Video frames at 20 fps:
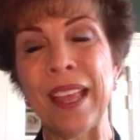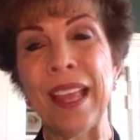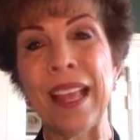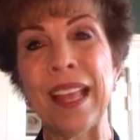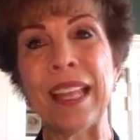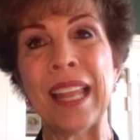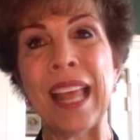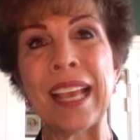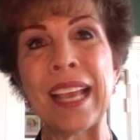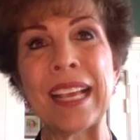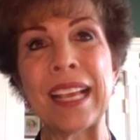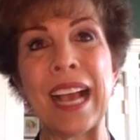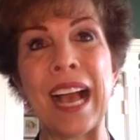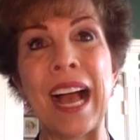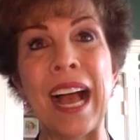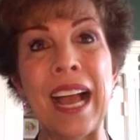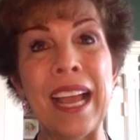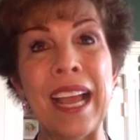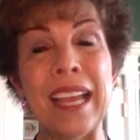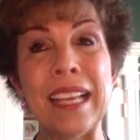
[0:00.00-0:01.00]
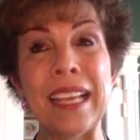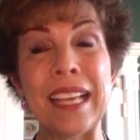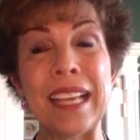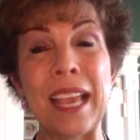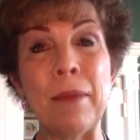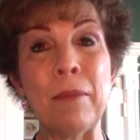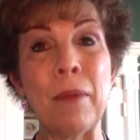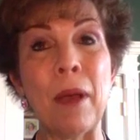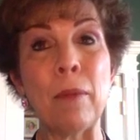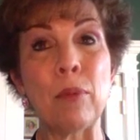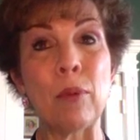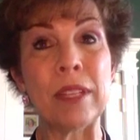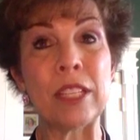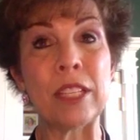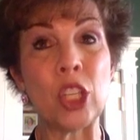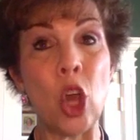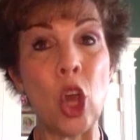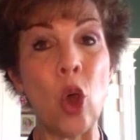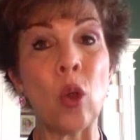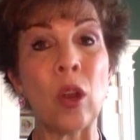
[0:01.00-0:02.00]
Like I came up
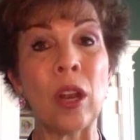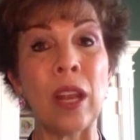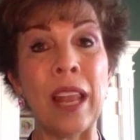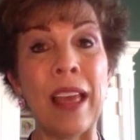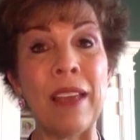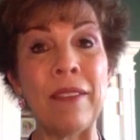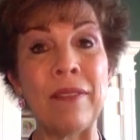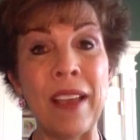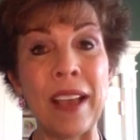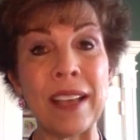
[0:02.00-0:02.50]
with Total Life